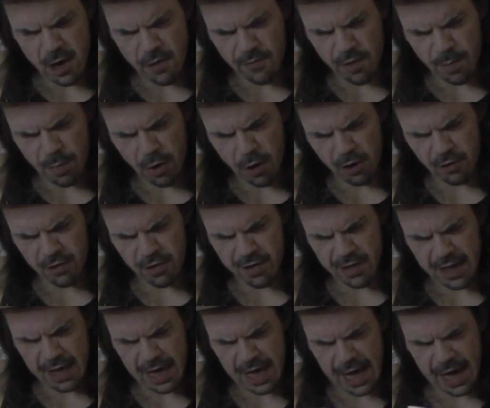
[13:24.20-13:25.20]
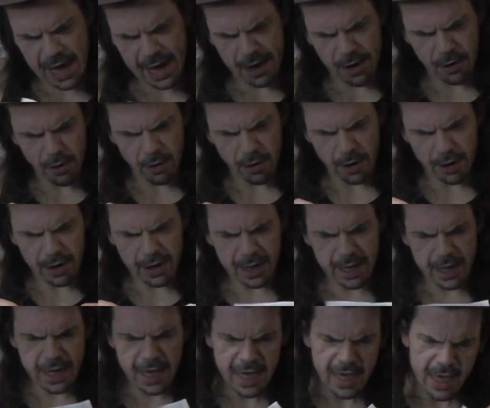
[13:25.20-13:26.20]
you for purchasing Andor.
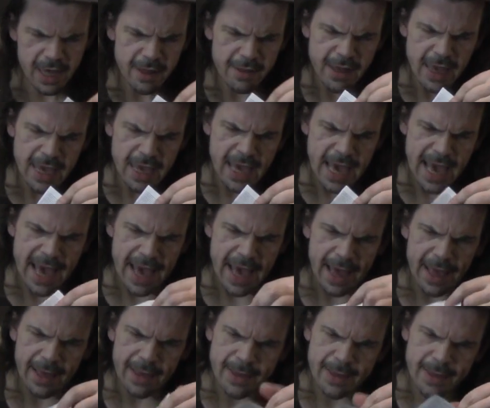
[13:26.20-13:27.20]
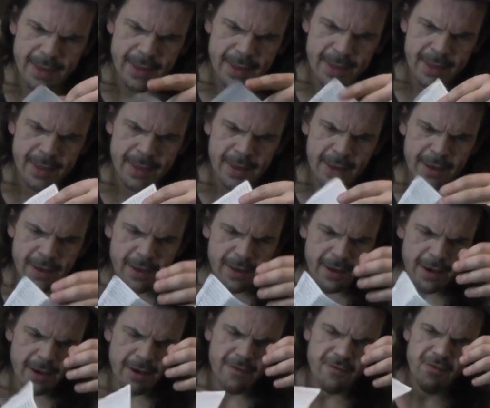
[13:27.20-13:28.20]
He is a guy.
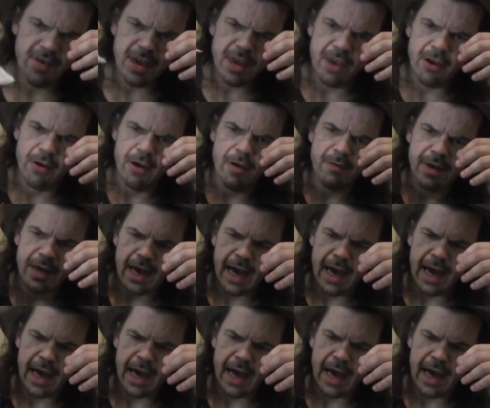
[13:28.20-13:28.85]
A figure of a